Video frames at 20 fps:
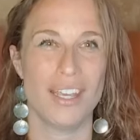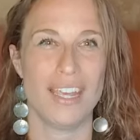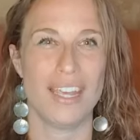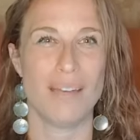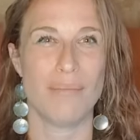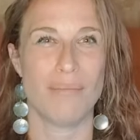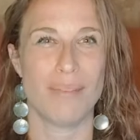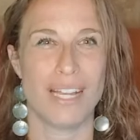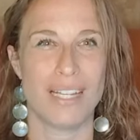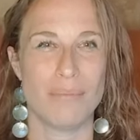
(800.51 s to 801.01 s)

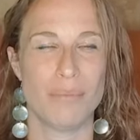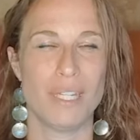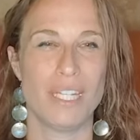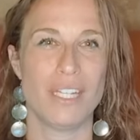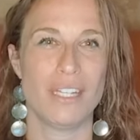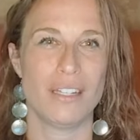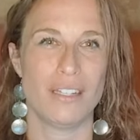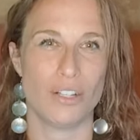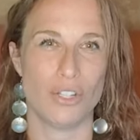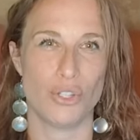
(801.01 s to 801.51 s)
it might
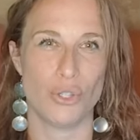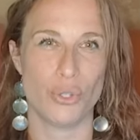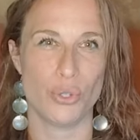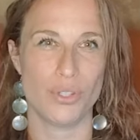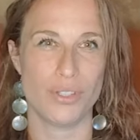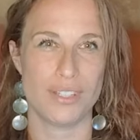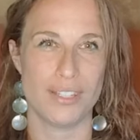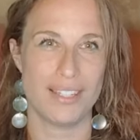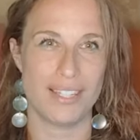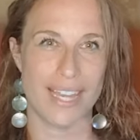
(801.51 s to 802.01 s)
be
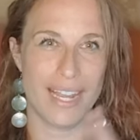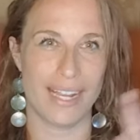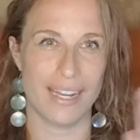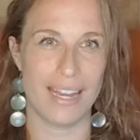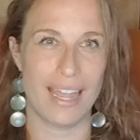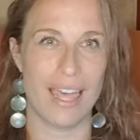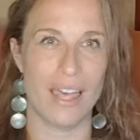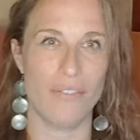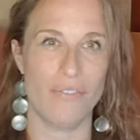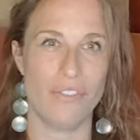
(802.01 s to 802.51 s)
good the
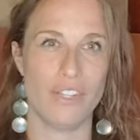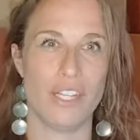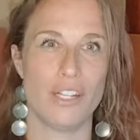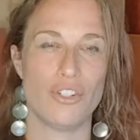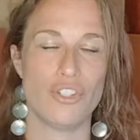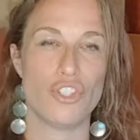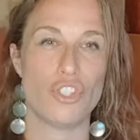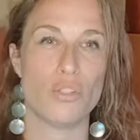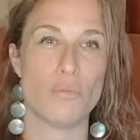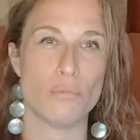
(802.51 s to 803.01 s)
second half
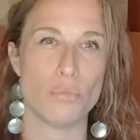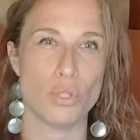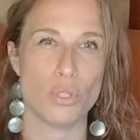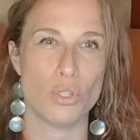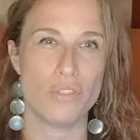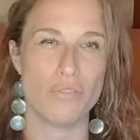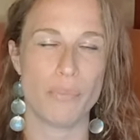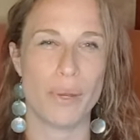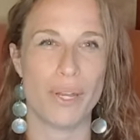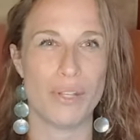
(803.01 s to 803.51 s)
year to
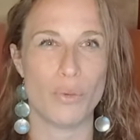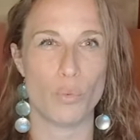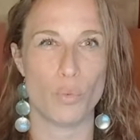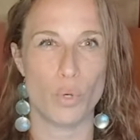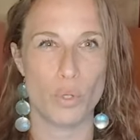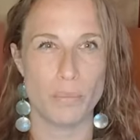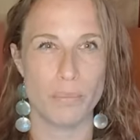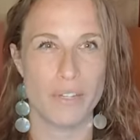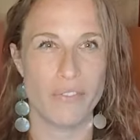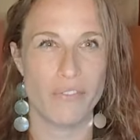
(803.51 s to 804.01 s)
move, but it
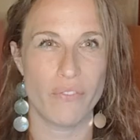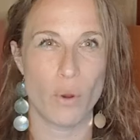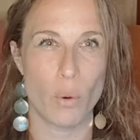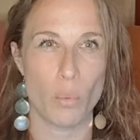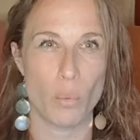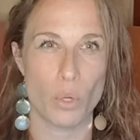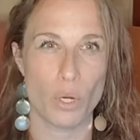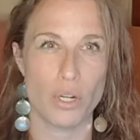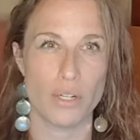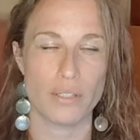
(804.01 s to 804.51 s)
would be
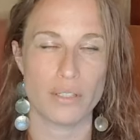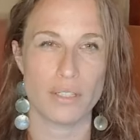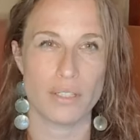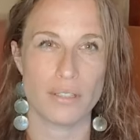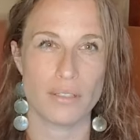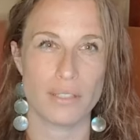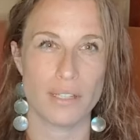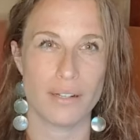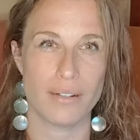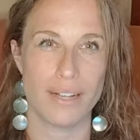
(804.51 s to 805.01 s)
for
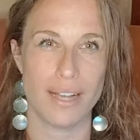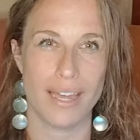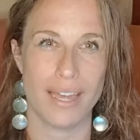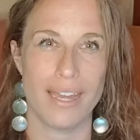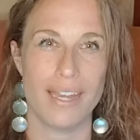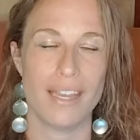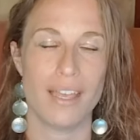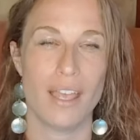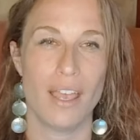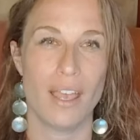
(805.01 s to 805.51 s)
work,
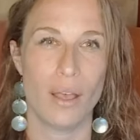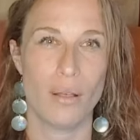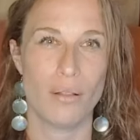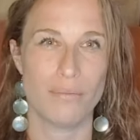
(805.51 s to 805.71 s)
okay?